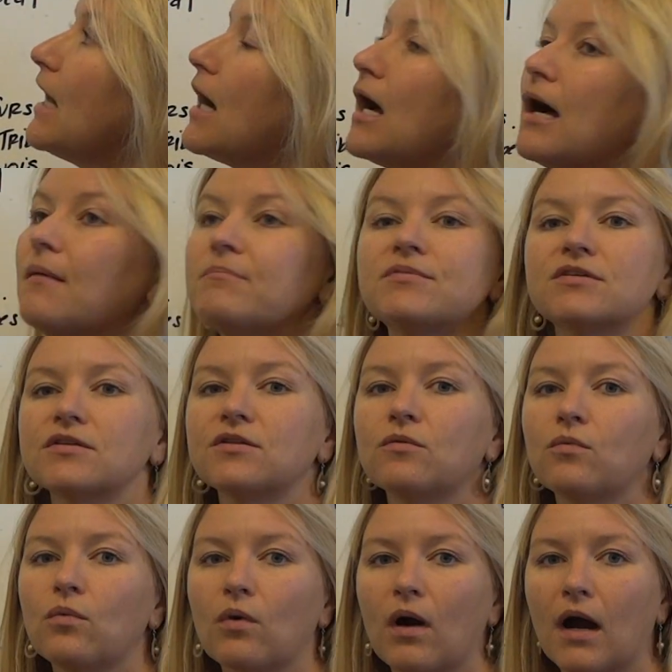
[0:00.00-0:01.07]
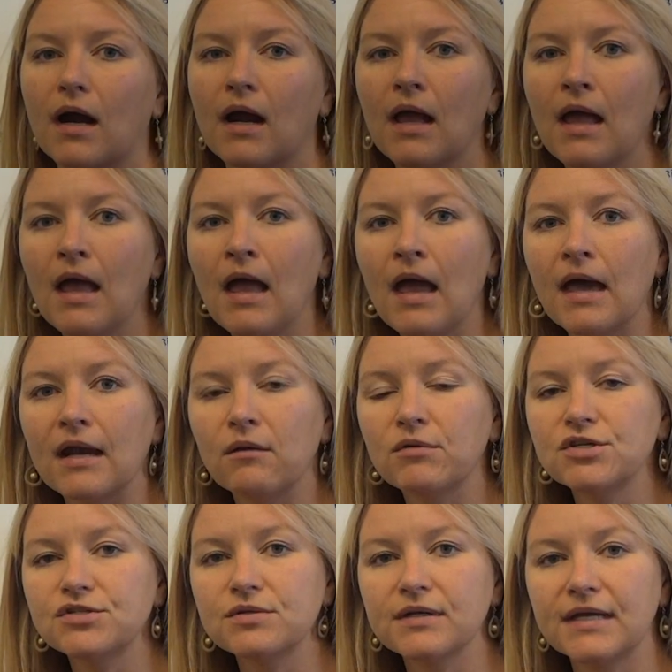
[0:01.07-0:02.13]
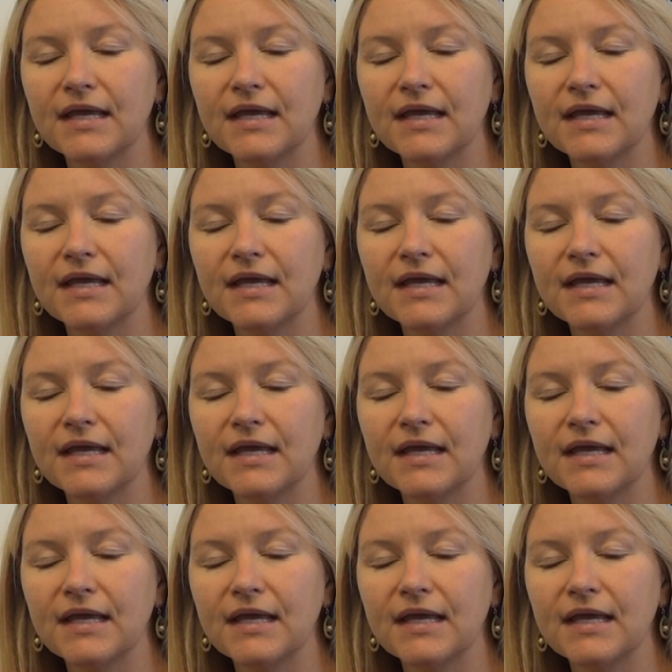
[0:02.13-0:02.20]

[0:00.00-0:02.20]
up to the war, and I want you